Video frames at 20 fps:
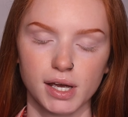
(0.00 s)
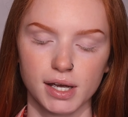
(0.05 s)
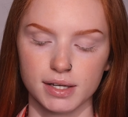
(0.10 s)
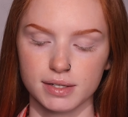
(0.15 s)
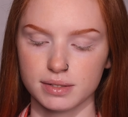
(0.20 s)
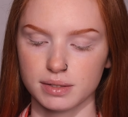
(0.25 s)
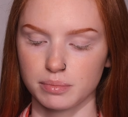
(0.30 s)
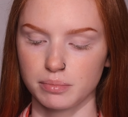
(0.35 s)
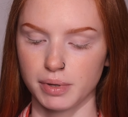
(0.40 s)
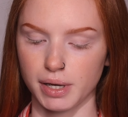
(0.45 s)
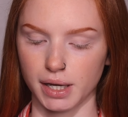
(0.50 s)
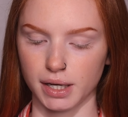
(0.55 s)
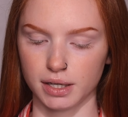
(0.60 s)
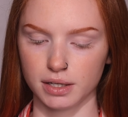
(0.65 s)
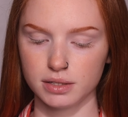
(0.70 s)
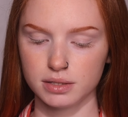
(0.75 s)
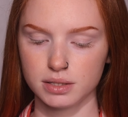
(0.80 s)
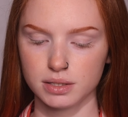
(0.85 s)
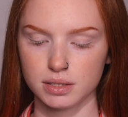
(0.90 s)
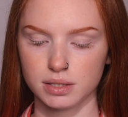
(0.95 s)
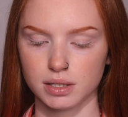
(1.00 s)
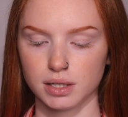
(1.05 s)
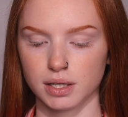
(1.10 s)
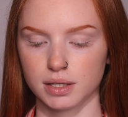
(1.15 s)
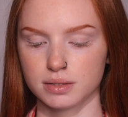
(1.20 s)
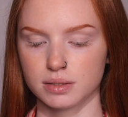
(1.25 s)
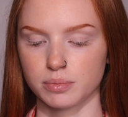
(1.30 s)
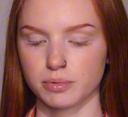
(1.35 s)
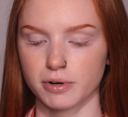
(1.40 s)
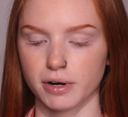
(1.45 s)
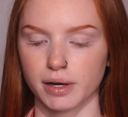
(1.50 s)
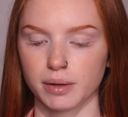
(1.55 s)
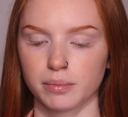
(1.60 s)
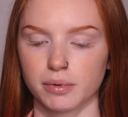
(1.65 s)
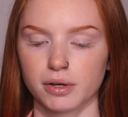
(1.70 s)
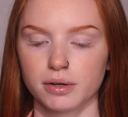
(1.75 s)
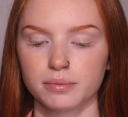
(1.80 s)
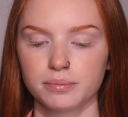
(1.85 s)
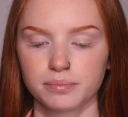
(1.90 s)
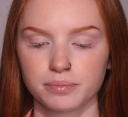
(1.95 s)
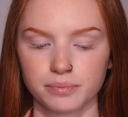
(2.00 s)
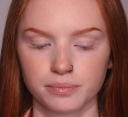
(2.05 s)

as a base, as a primer.